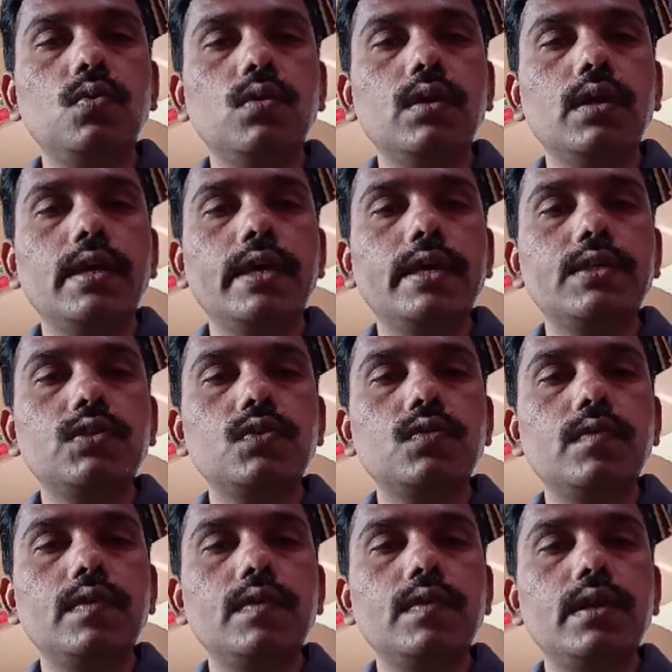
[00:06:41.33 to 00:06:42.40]
x
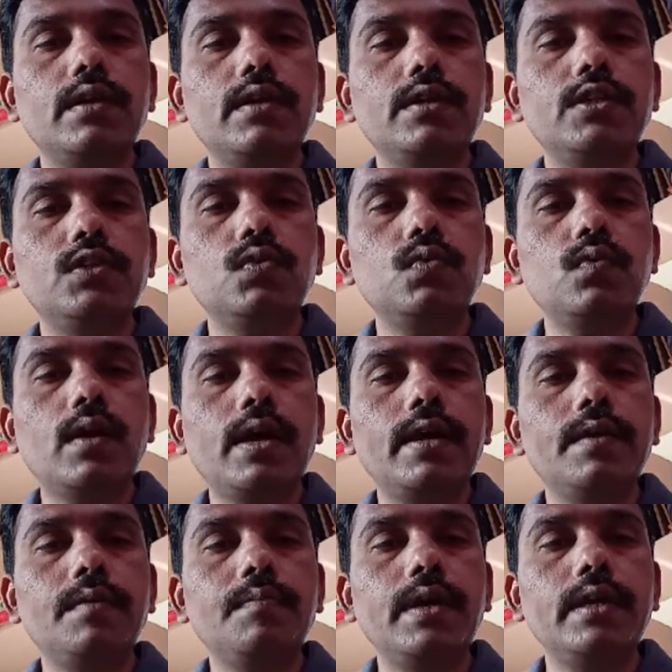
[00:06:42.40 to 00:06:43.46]
square d2y
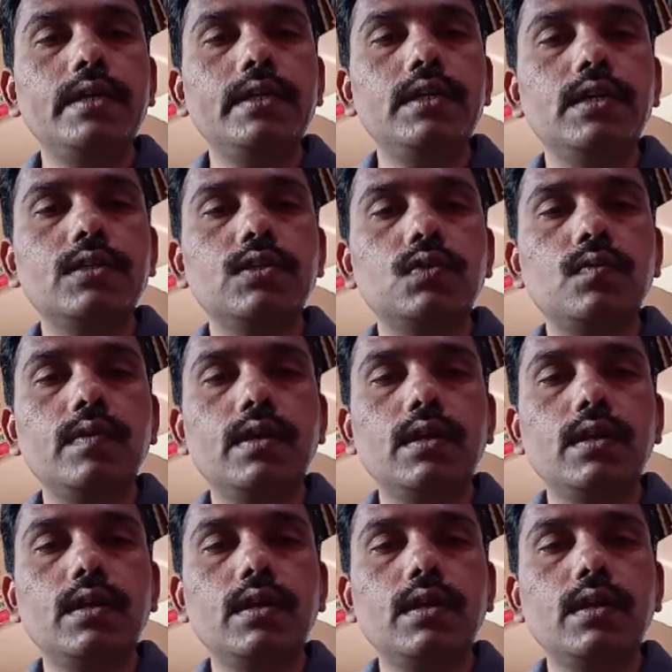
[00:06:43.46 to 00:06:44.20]
by dx square.